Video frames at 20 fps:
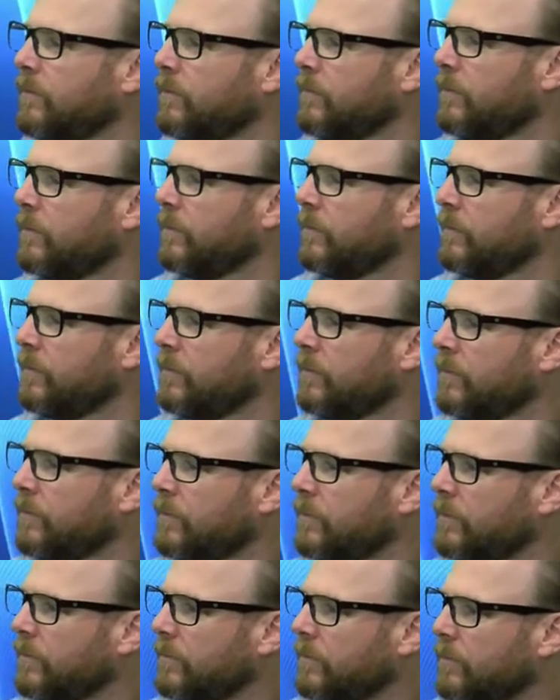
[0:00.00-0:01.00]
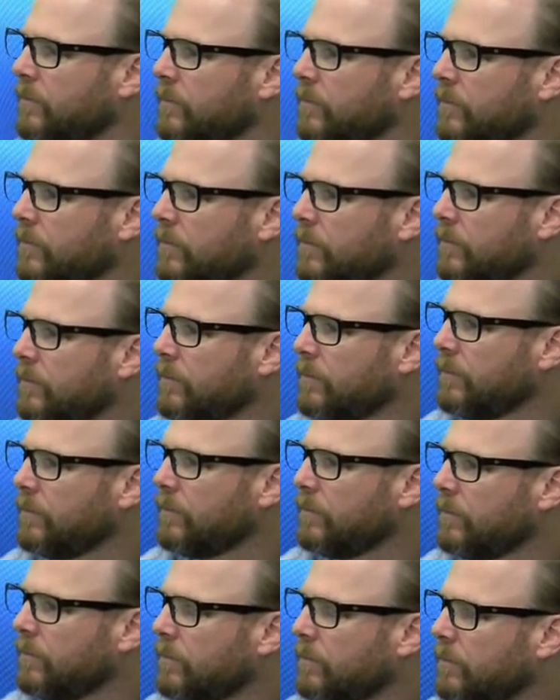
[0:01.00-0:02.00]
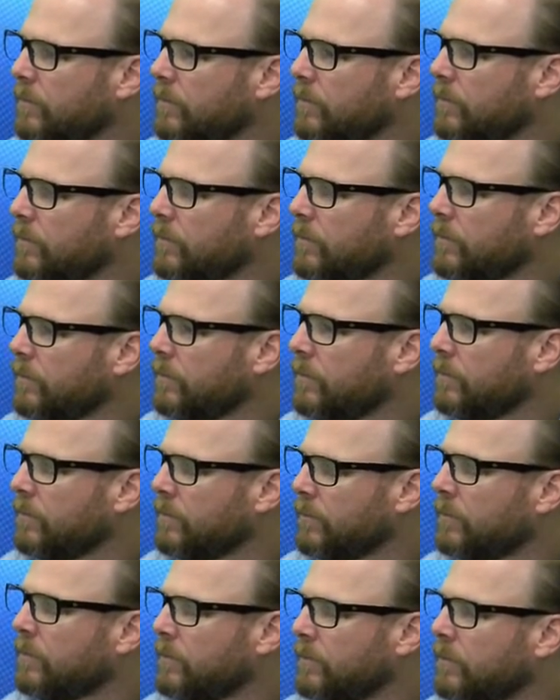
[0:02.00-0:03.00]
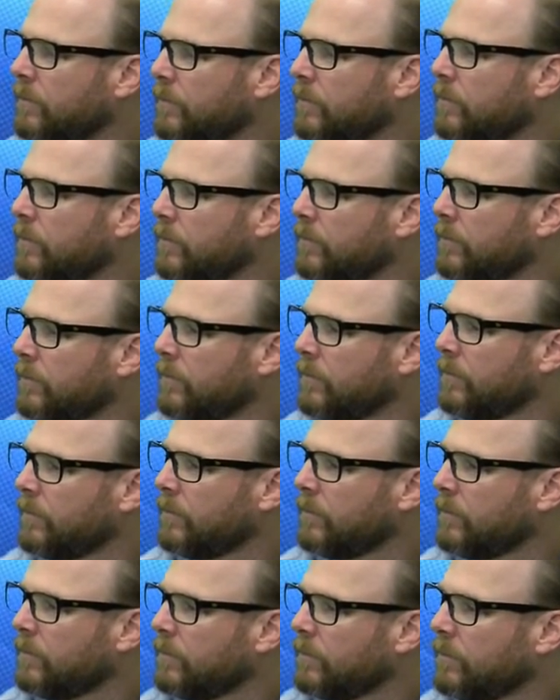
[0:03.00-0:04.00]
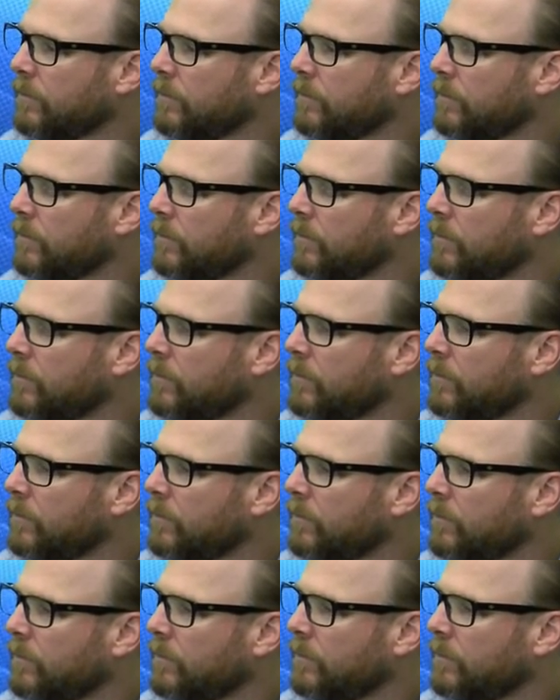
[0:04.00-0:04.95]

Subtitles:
(not speaking)